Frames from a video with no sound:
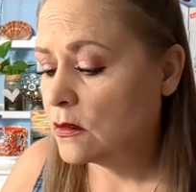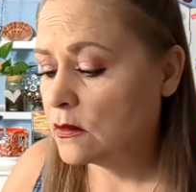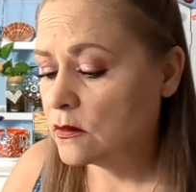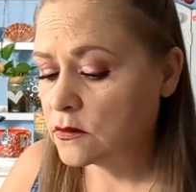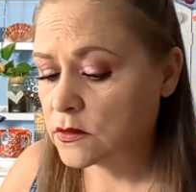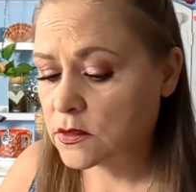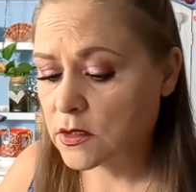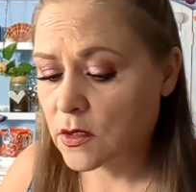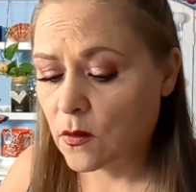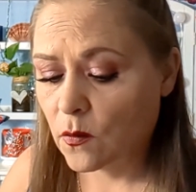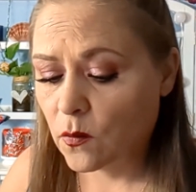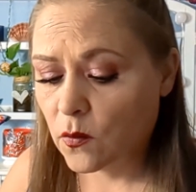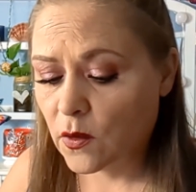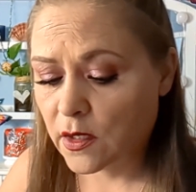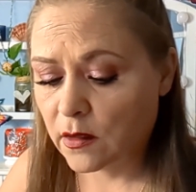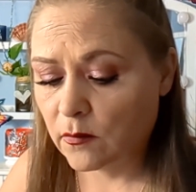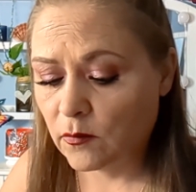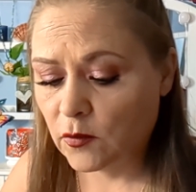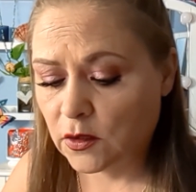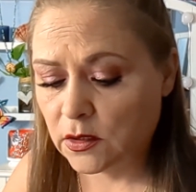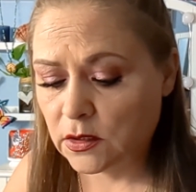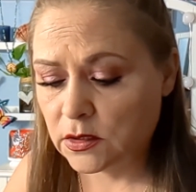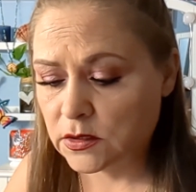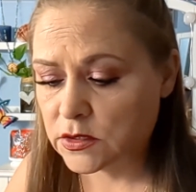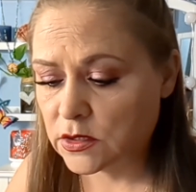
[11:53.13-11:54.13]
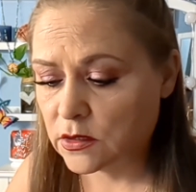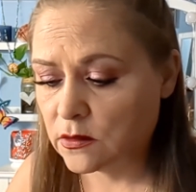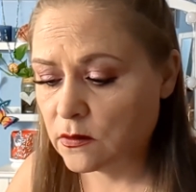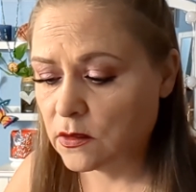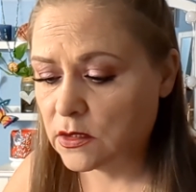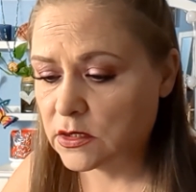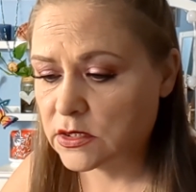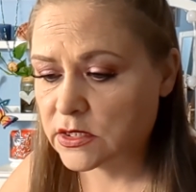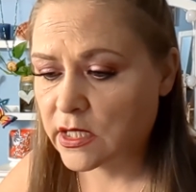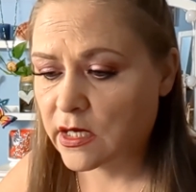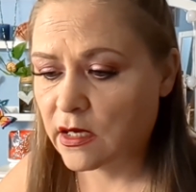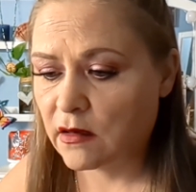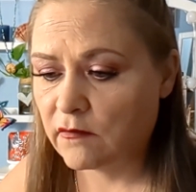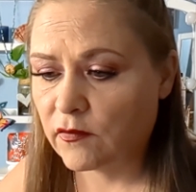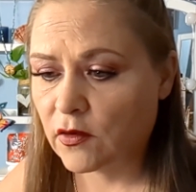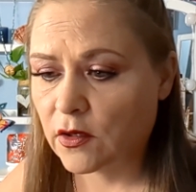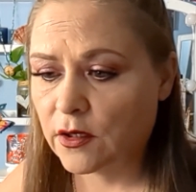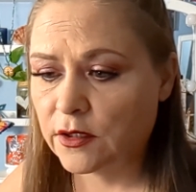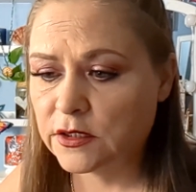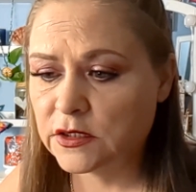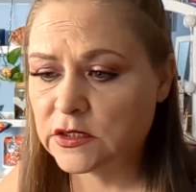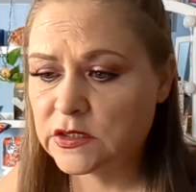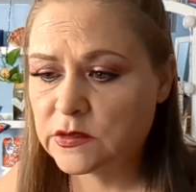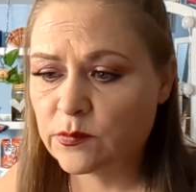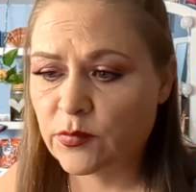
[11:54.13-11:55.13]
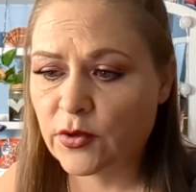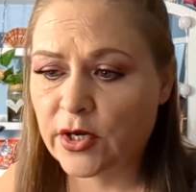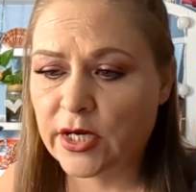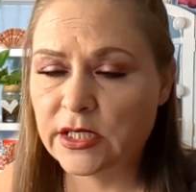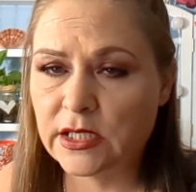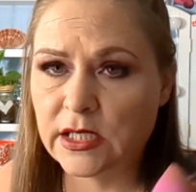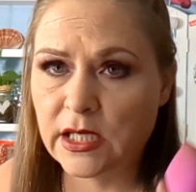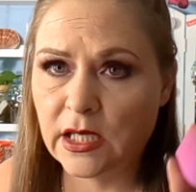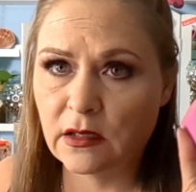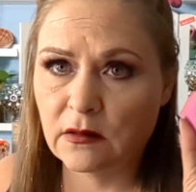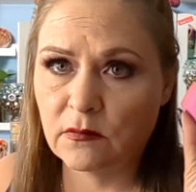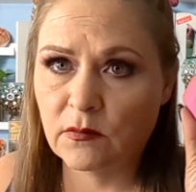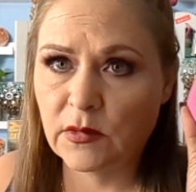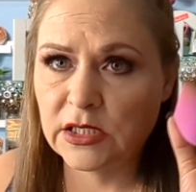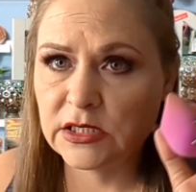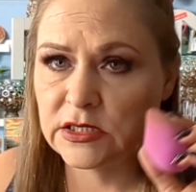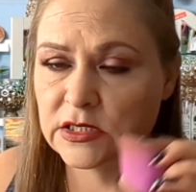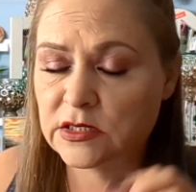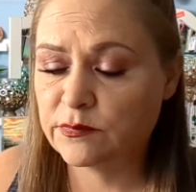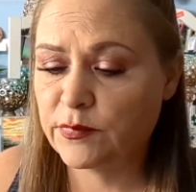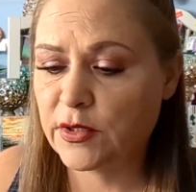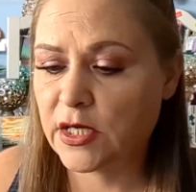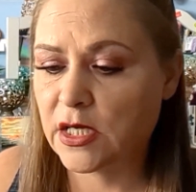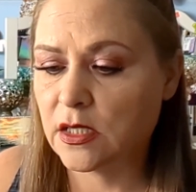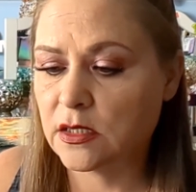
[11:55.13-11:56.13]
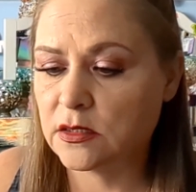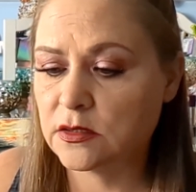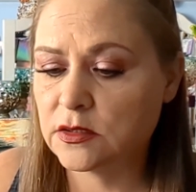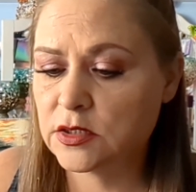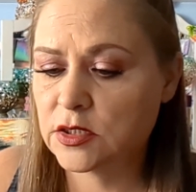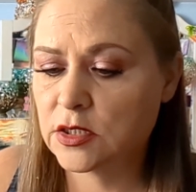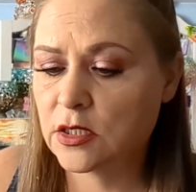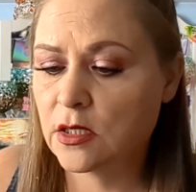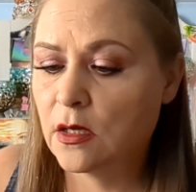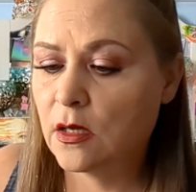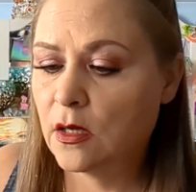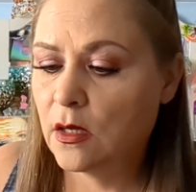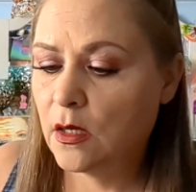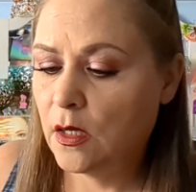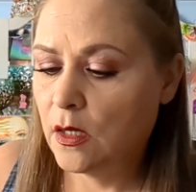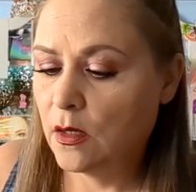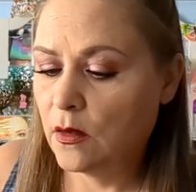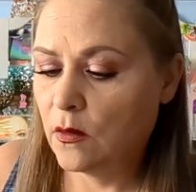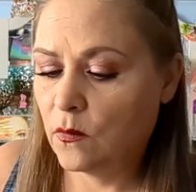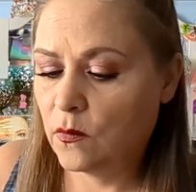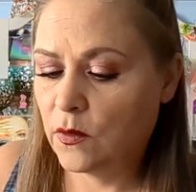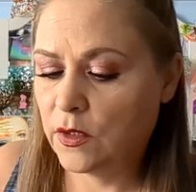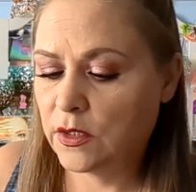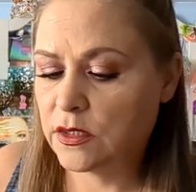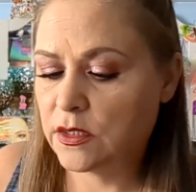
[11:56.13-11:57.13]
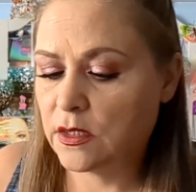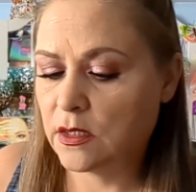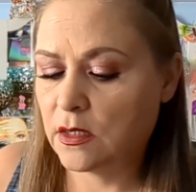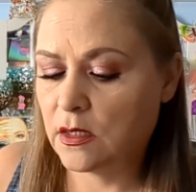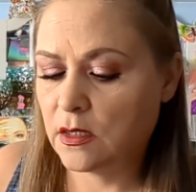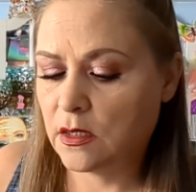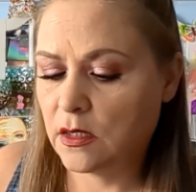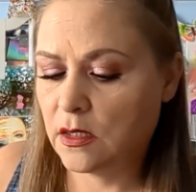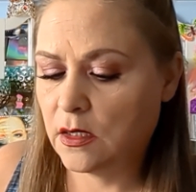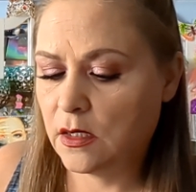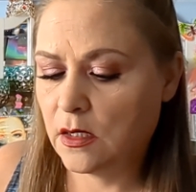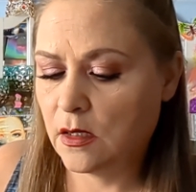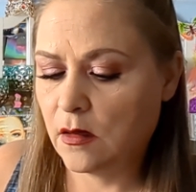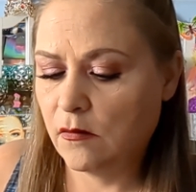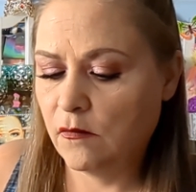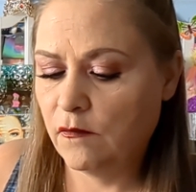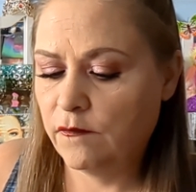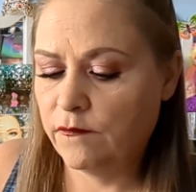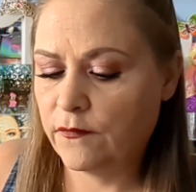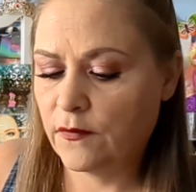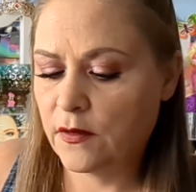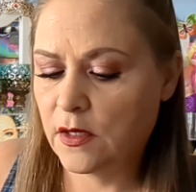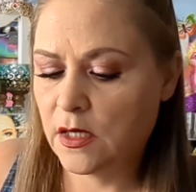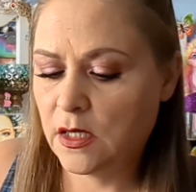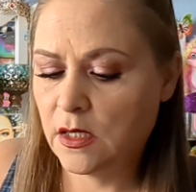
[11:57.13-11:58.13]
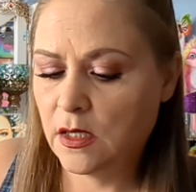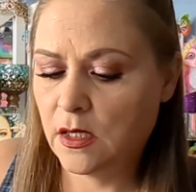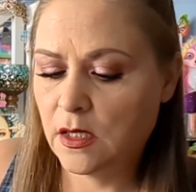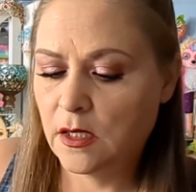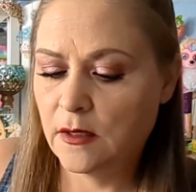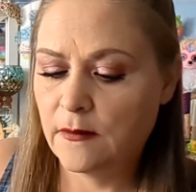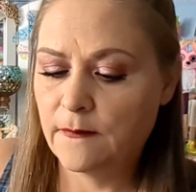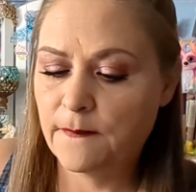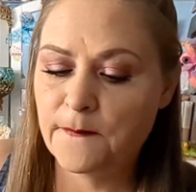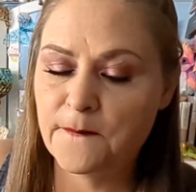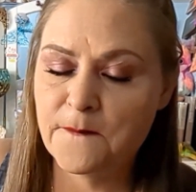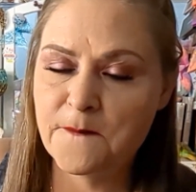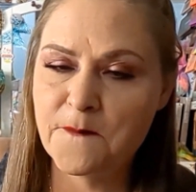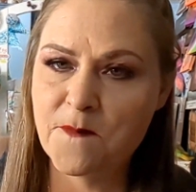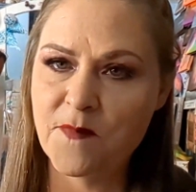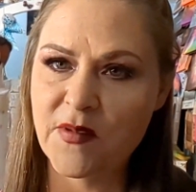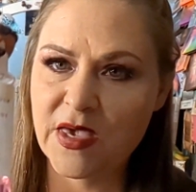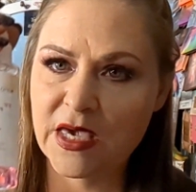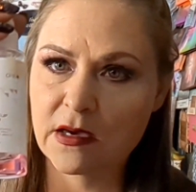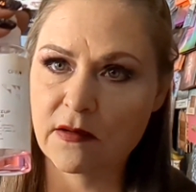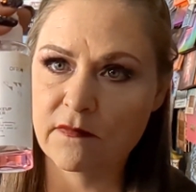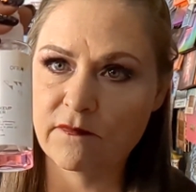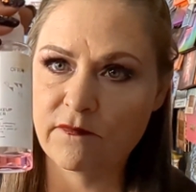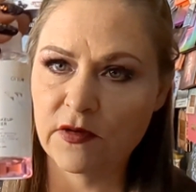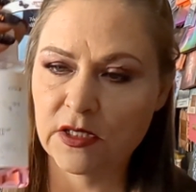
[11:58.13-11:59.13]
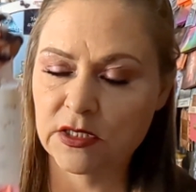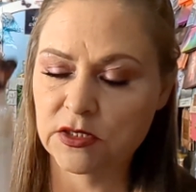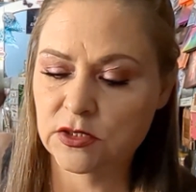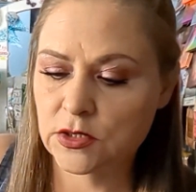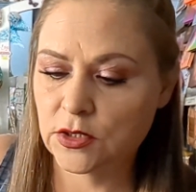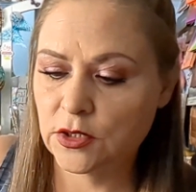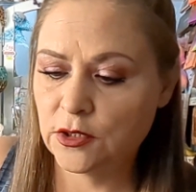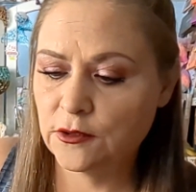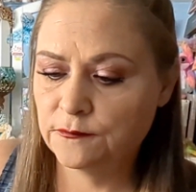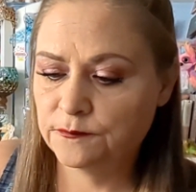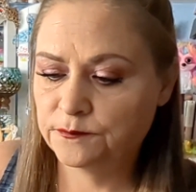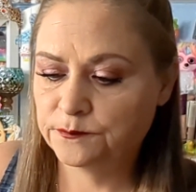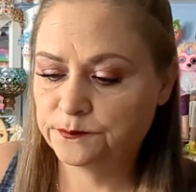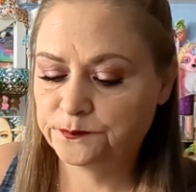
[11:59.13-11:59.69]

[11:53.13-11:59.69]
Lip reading: So what I'm going to do is I have already sprayed down my sponge with the Ofra Makeup Fixer.